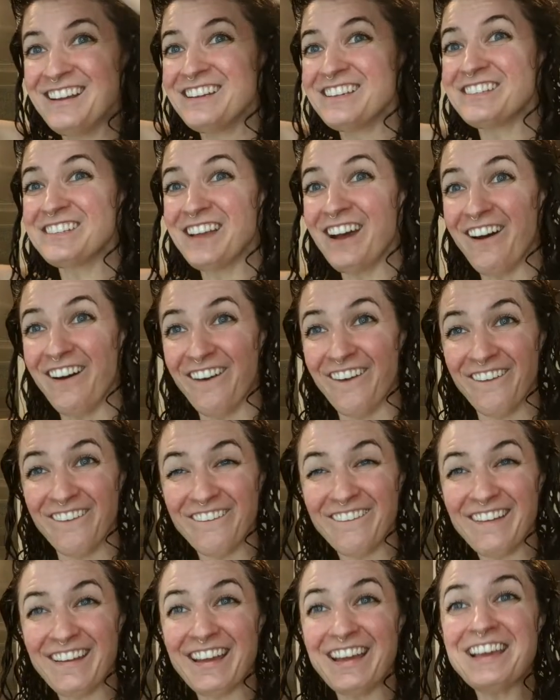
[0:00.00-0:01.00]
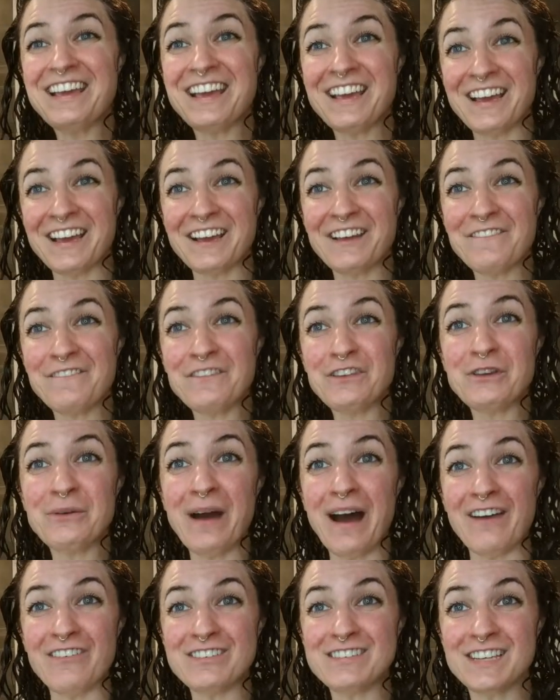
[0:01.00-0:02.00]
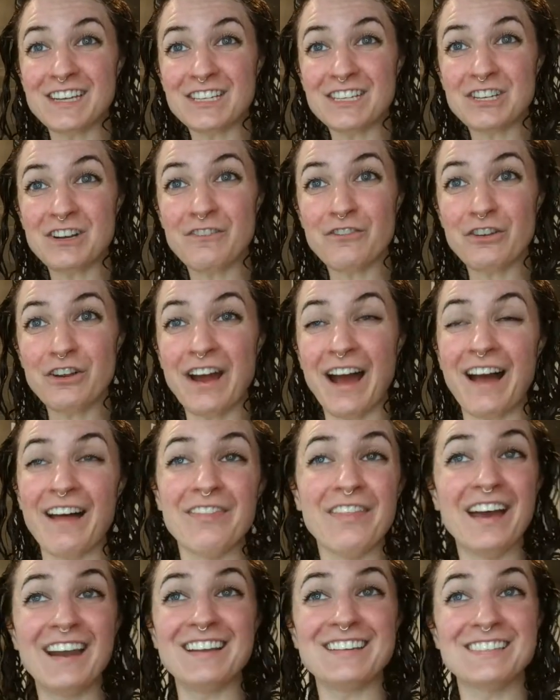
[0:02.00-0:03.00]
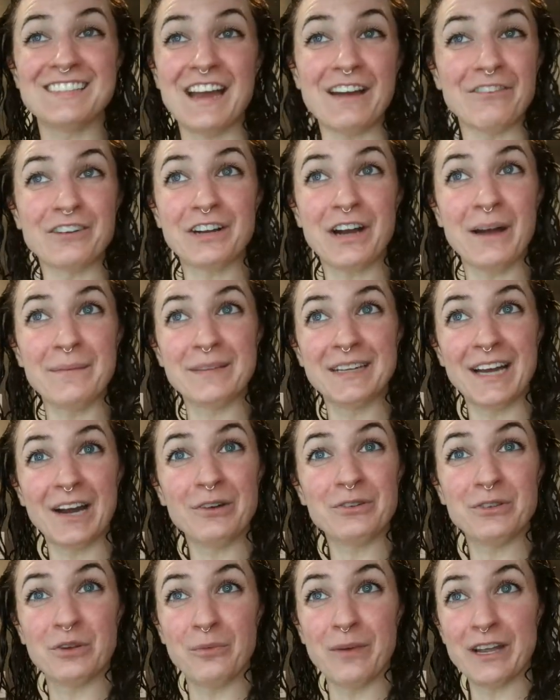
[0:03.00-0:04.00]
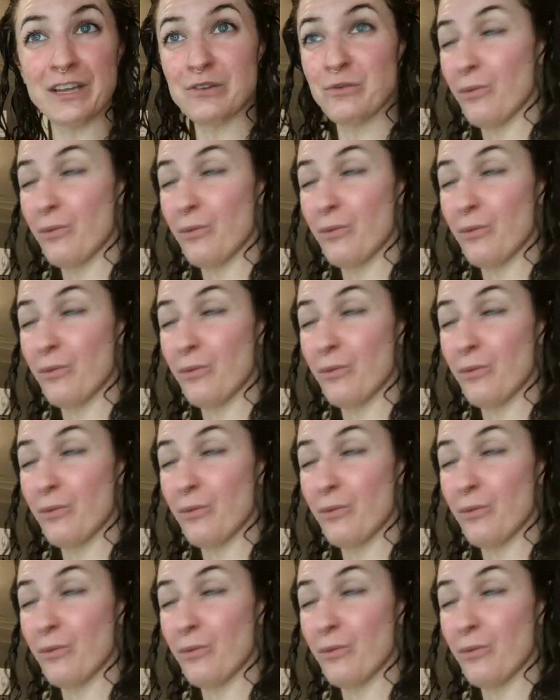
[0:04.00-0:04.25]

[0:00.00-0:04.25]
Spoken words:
So if you have a section of your head that is never coming out the way you